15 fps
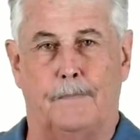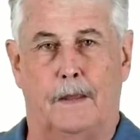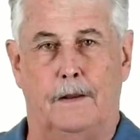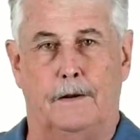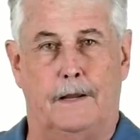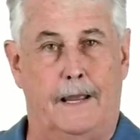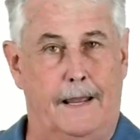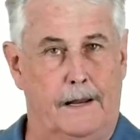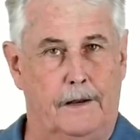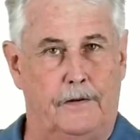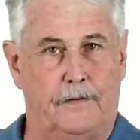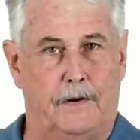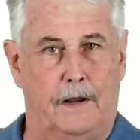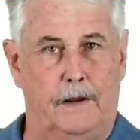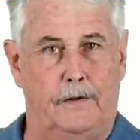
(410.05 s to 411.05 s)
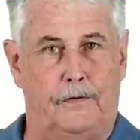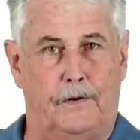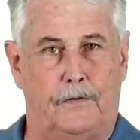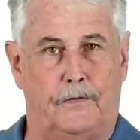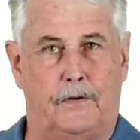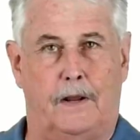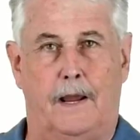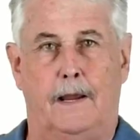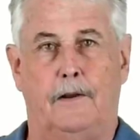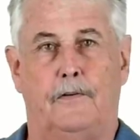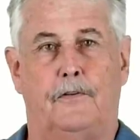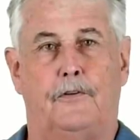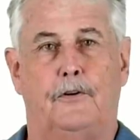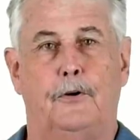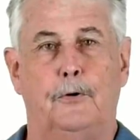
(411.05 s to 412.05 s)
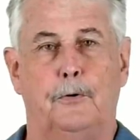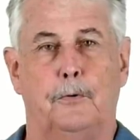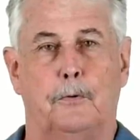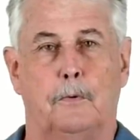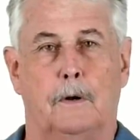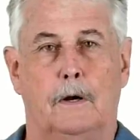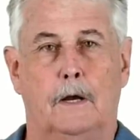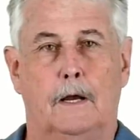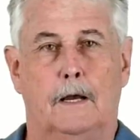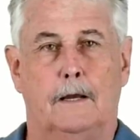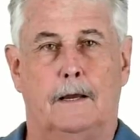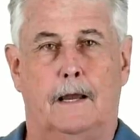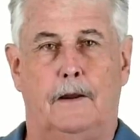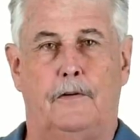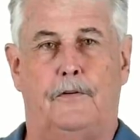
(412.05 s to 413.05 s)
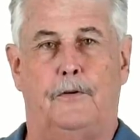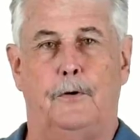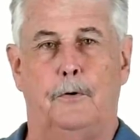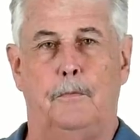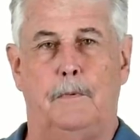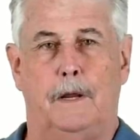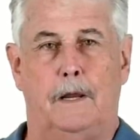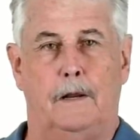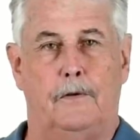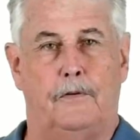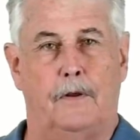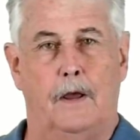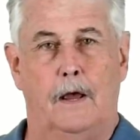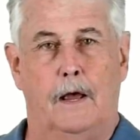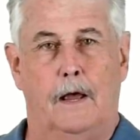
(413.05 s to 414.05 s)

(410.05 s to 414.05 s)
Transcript: in Canon's case, it's case two. Case two means